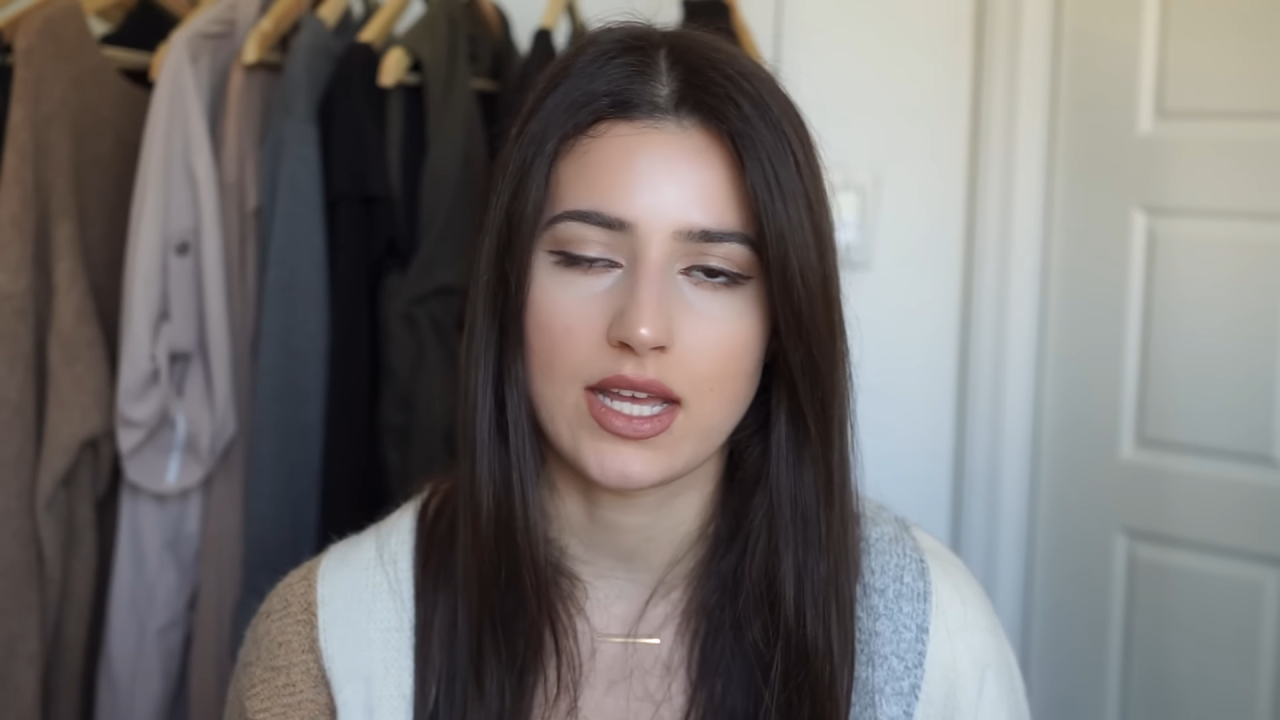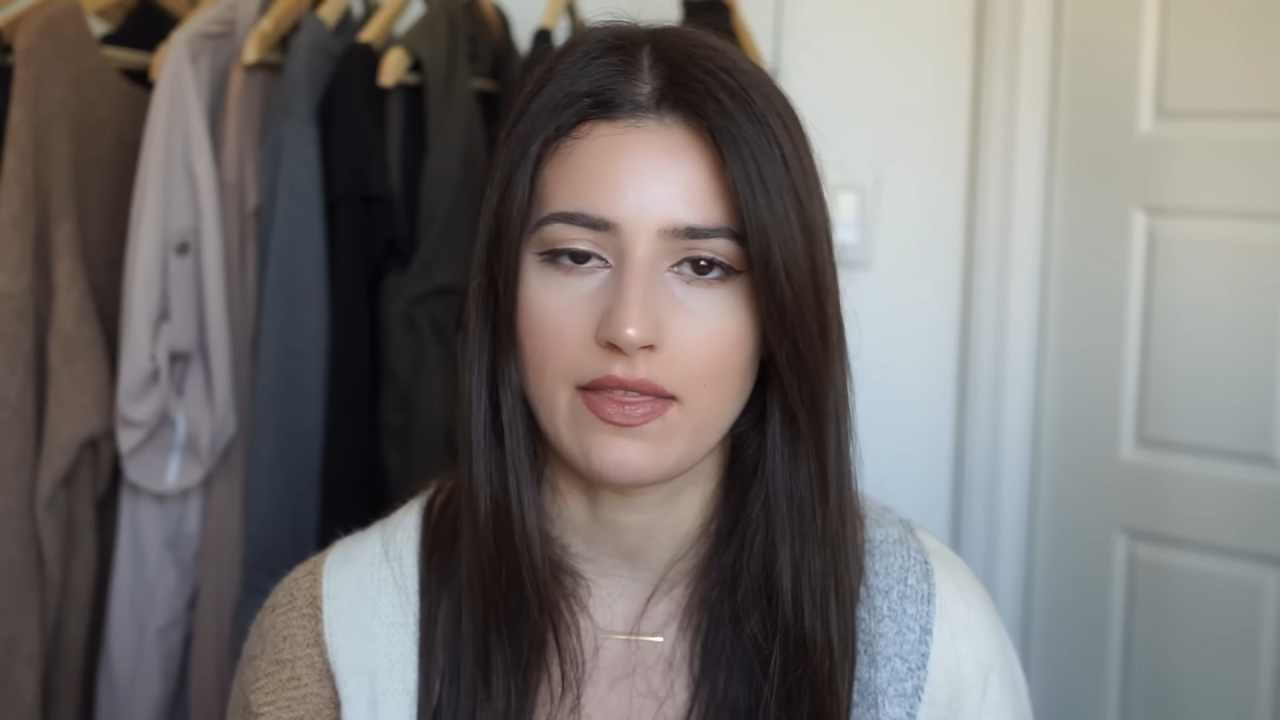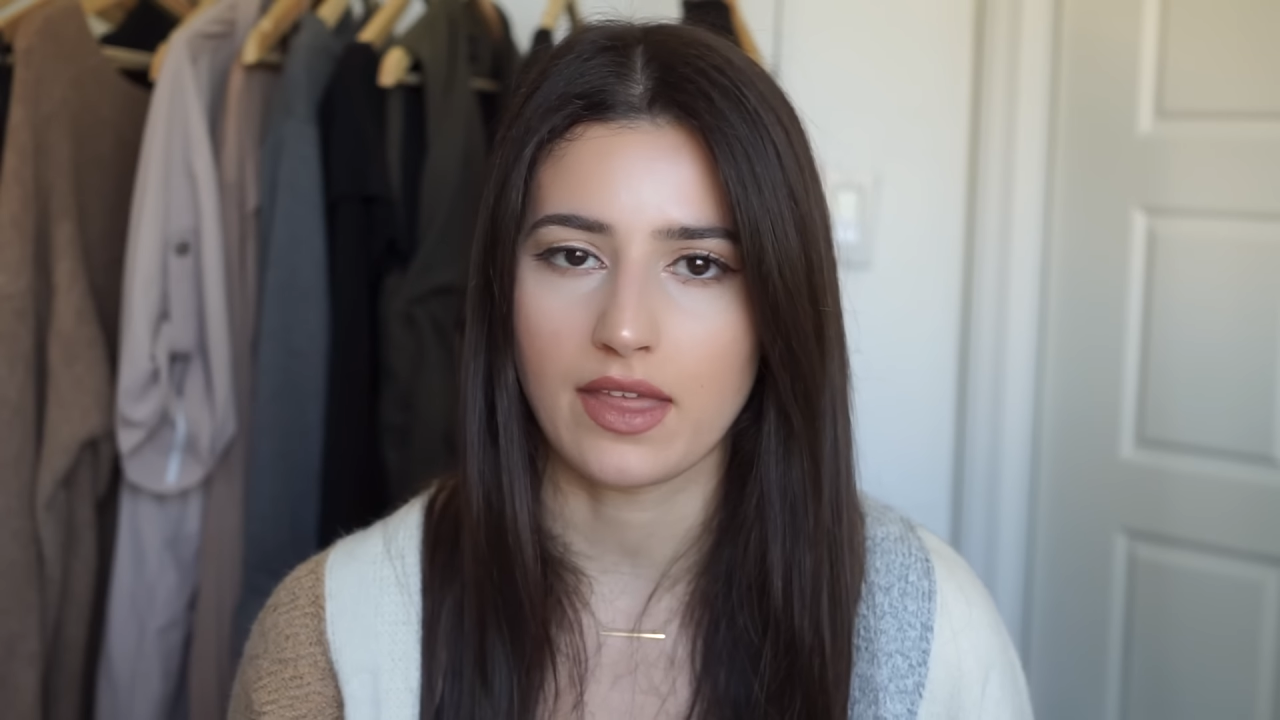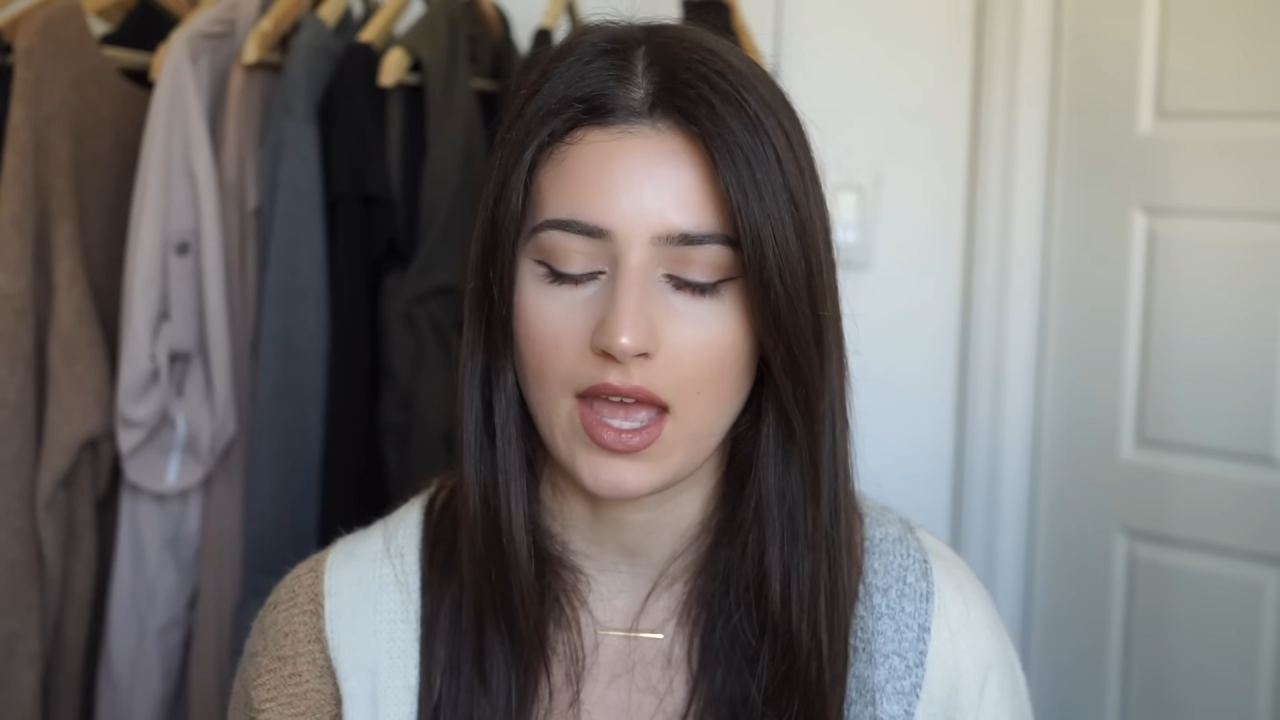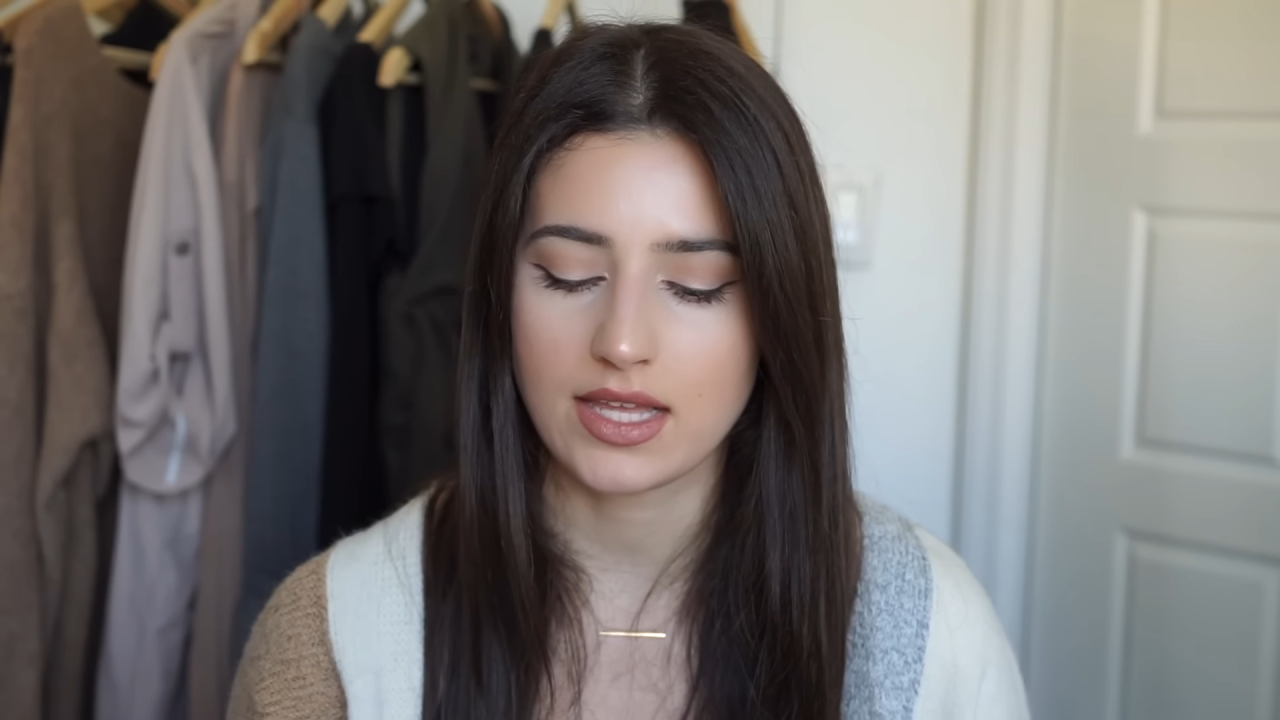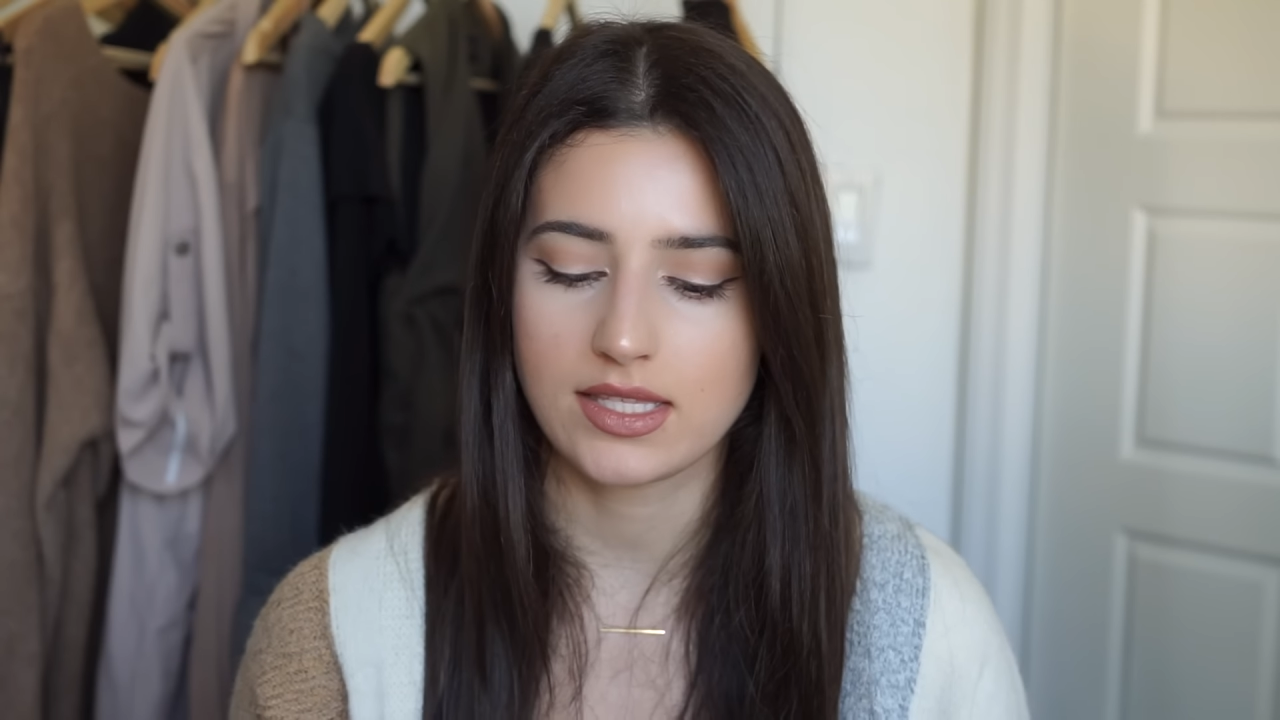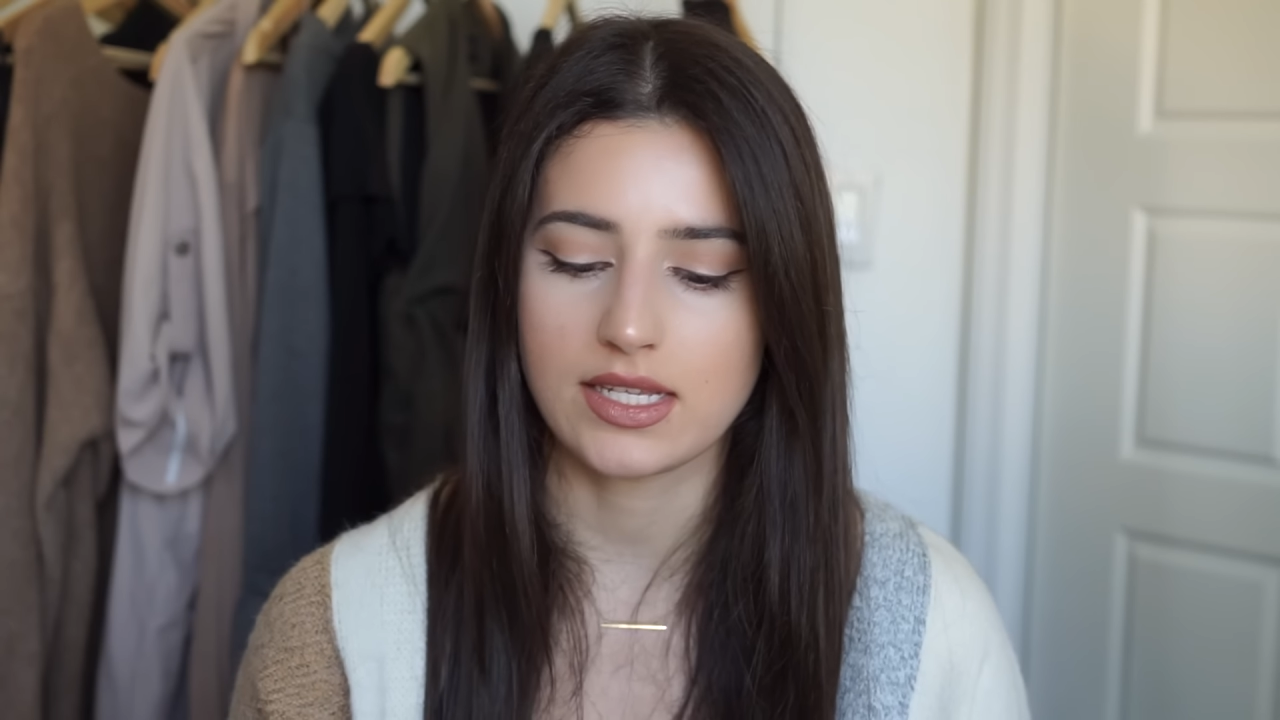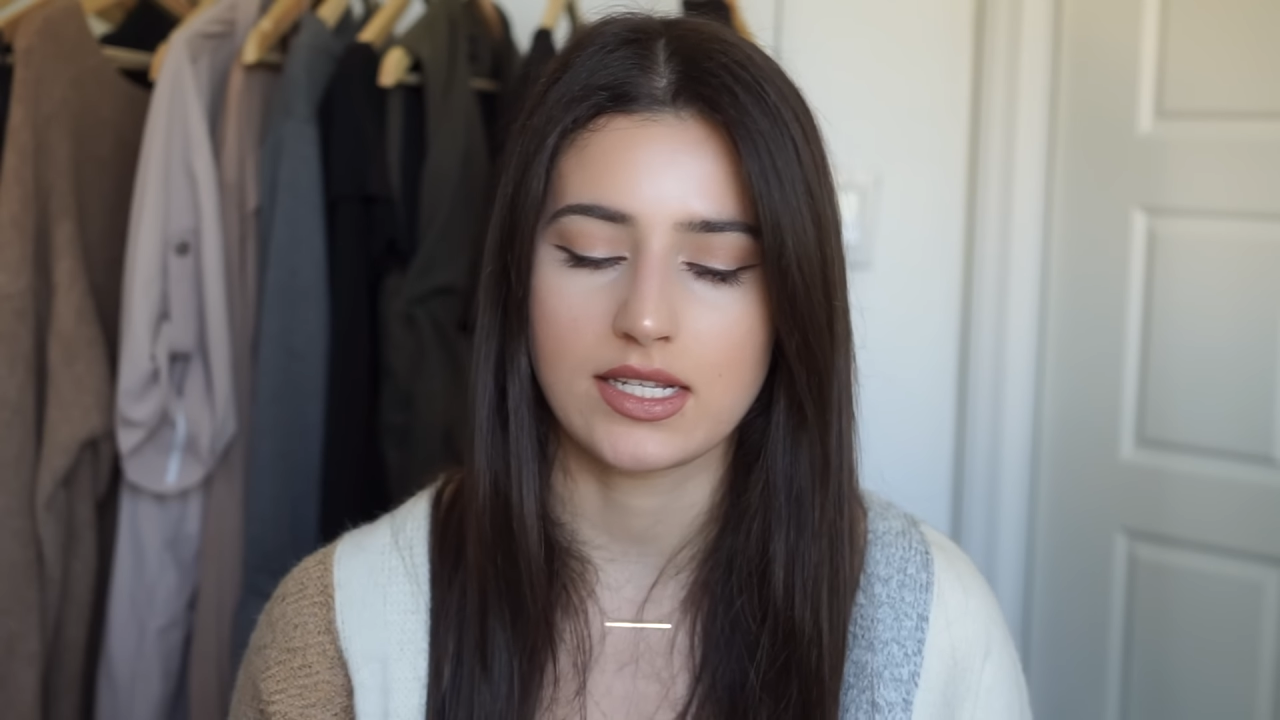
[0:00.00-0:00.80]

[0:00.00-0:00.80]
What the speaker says: at the end.